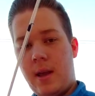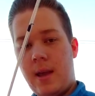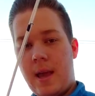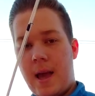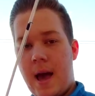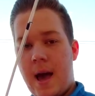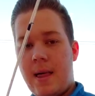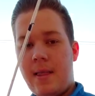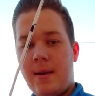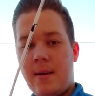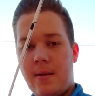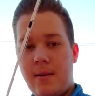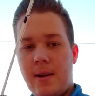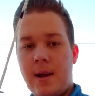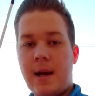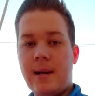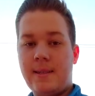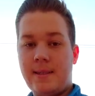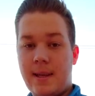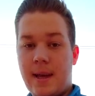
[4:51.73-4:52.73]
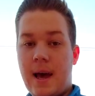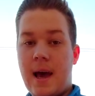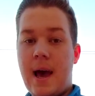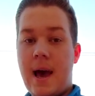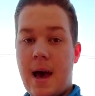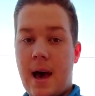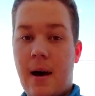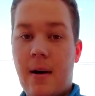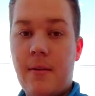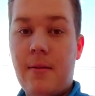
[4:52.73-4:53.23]
Yeah, they're nice to
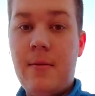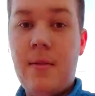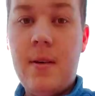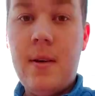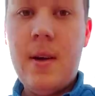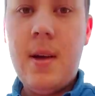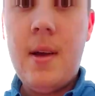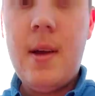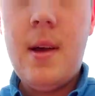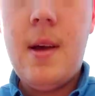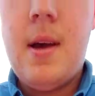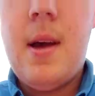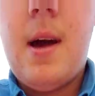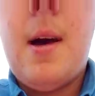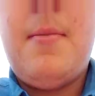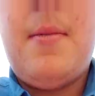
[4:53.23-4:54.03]
have. I'm